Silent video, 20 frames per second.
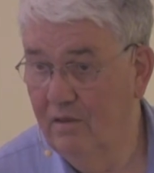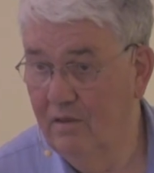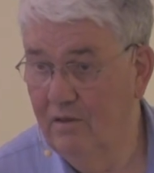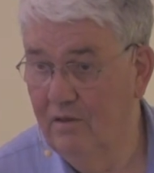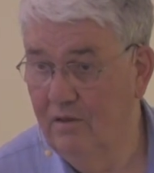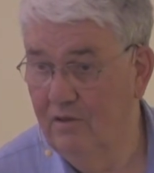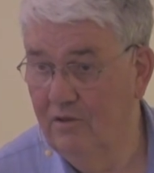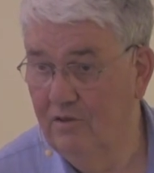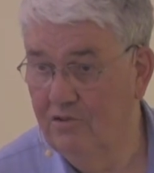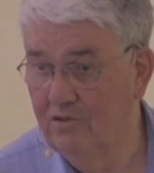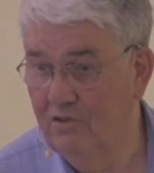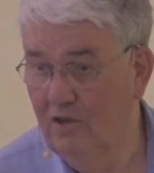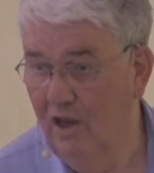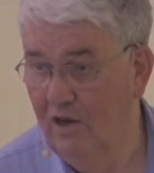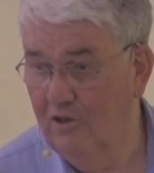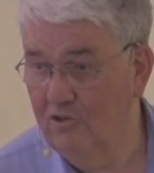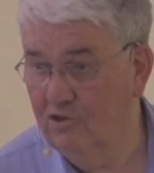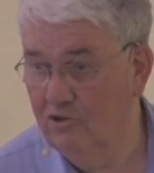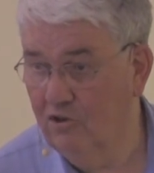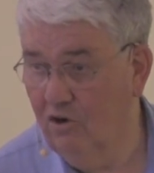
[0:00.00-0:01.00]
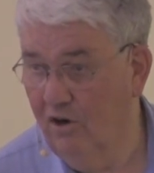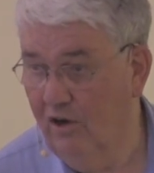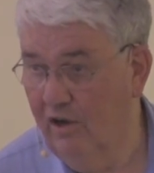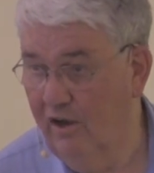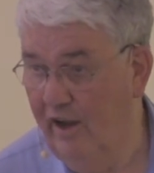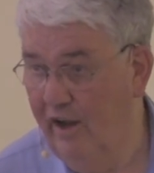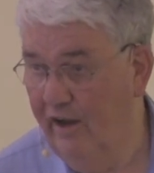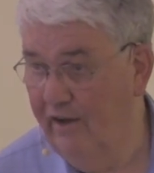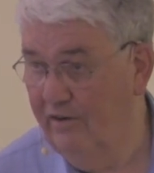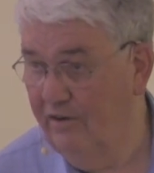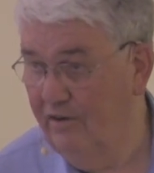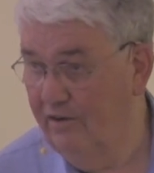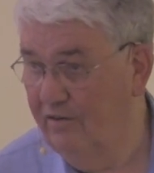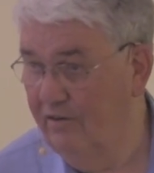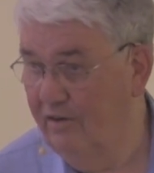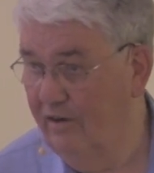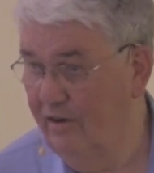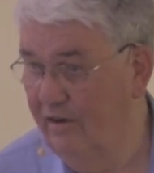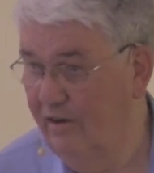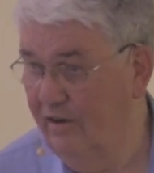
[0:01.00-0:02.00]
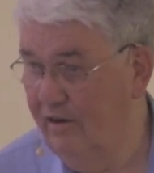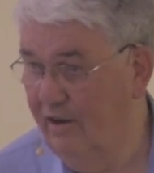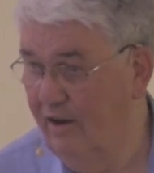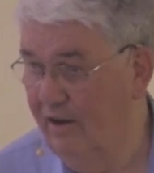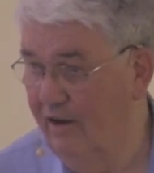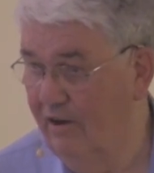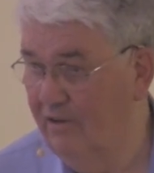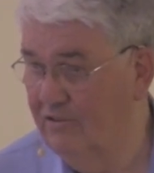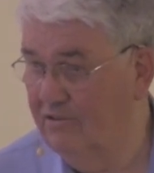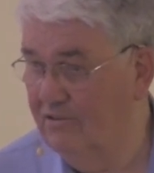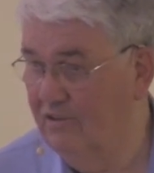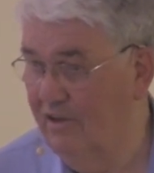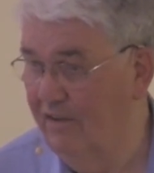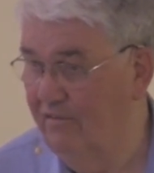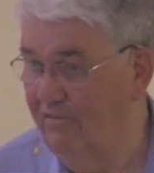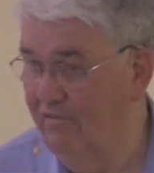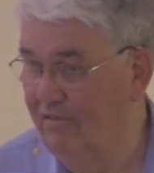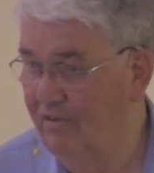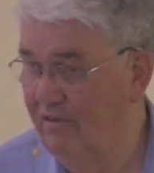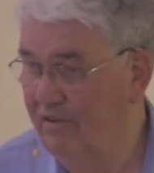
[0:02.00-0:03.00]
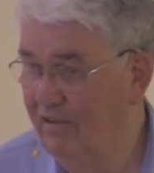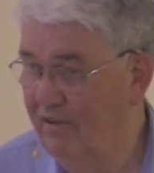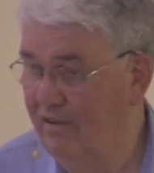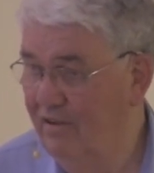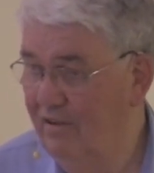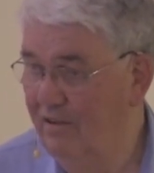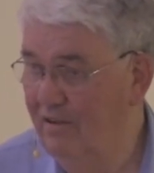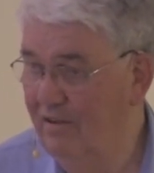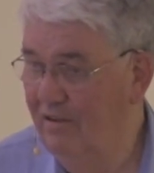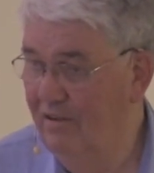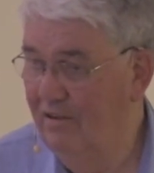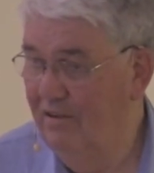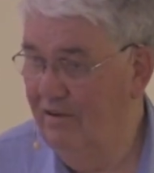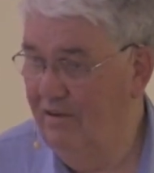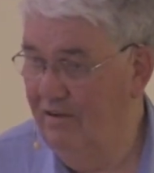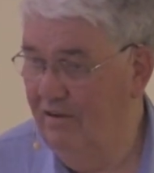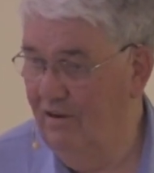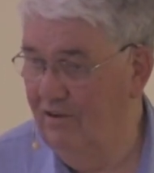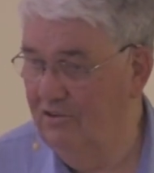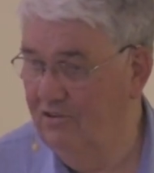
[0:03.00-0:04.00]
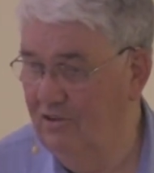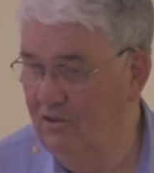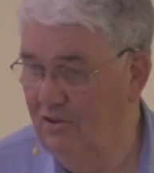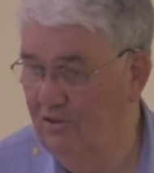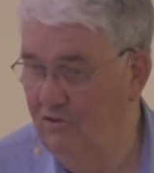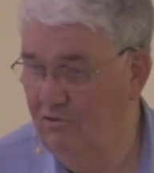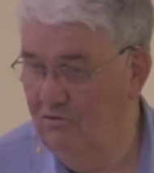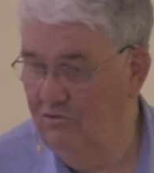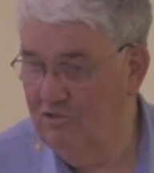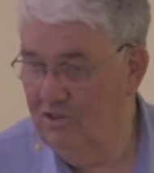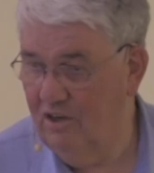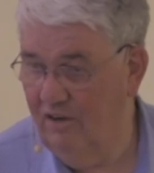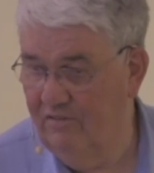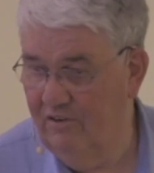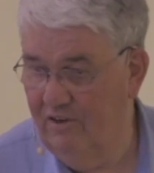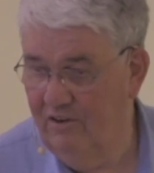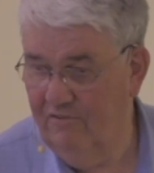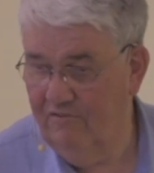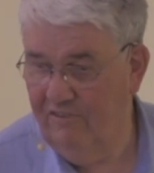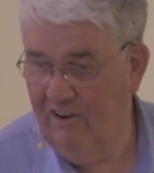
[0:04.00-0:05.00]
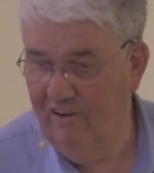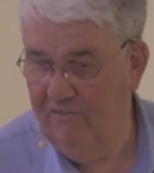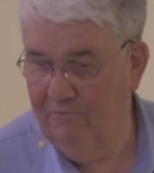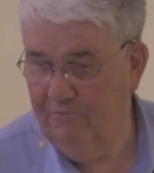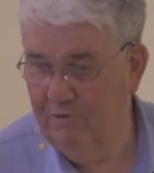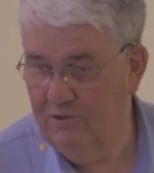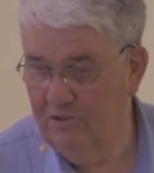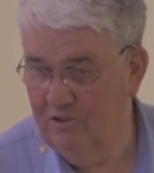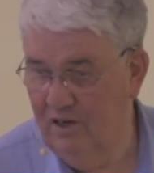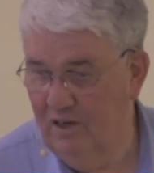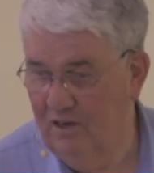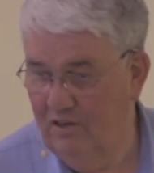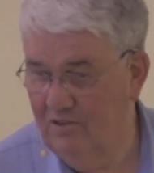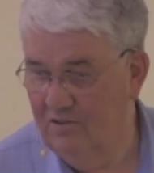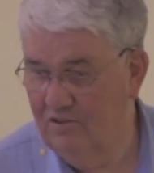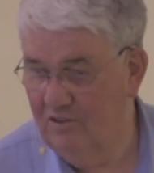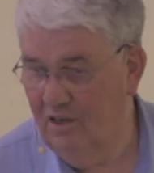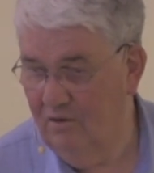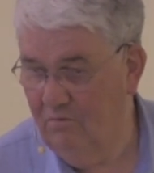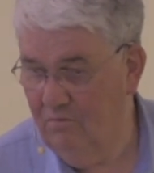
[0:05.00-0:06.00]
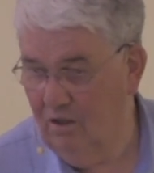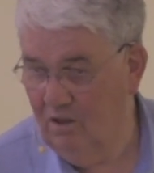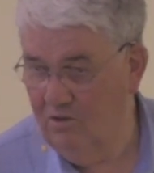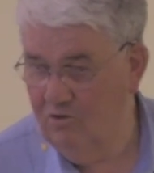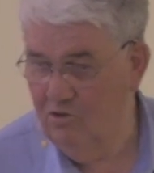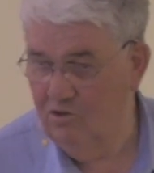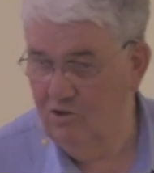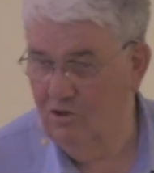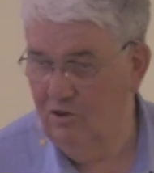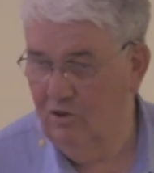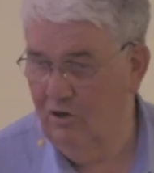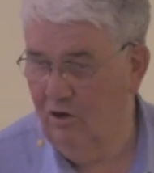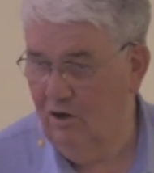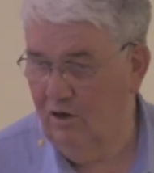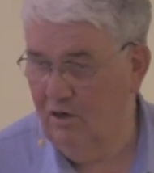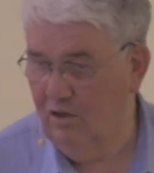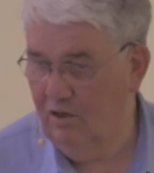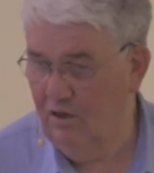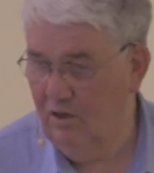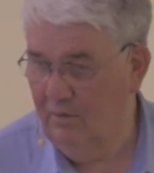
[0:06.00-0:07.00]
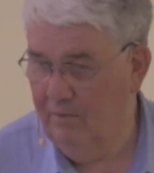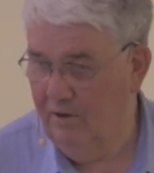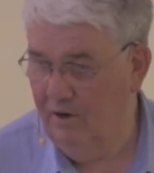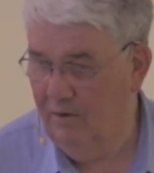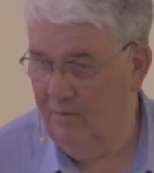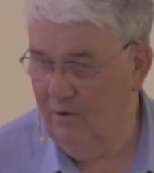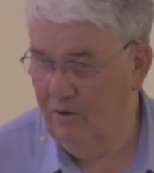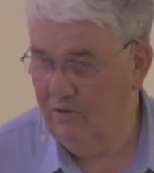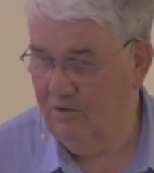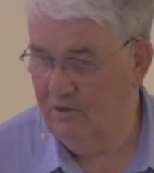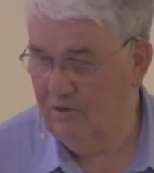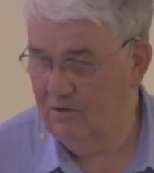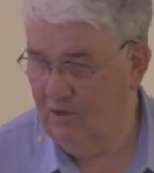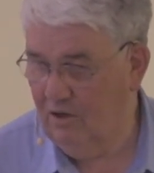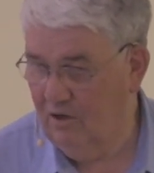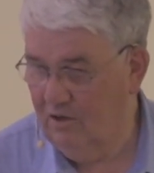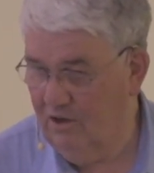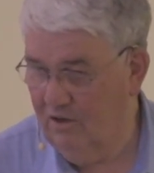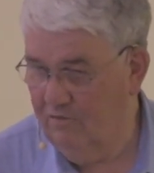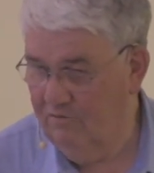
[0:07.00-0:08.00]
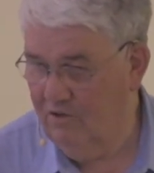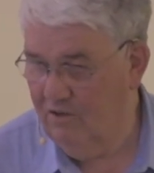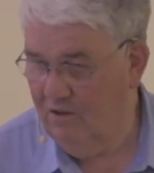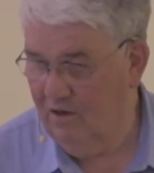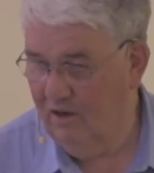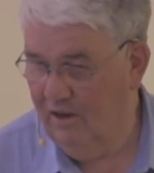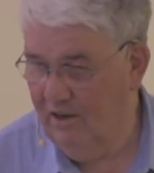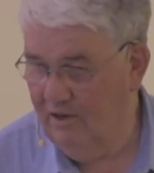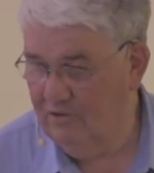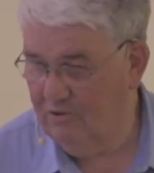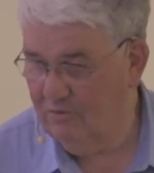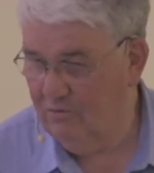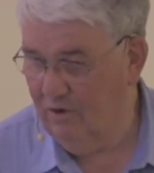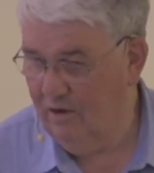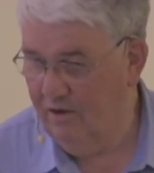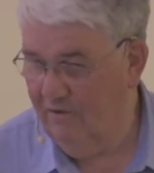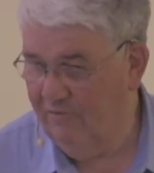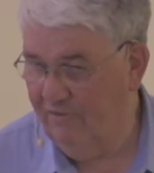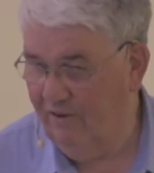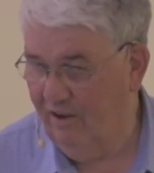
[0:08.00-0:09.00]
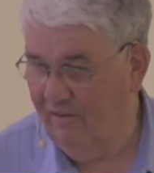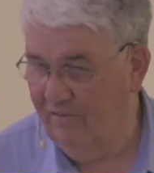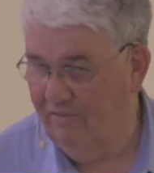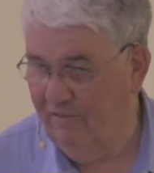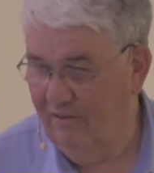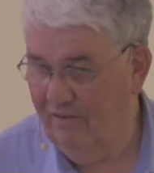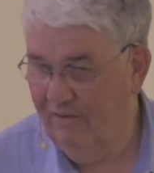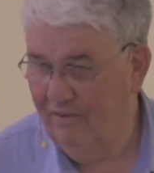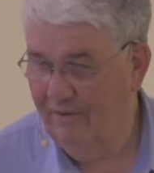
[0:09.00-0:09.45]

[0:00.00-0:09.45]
He is not short-handed that he cannot save. He doesn't do 75% and say, well, you should learn a little bit about this. I'll give you the last 25.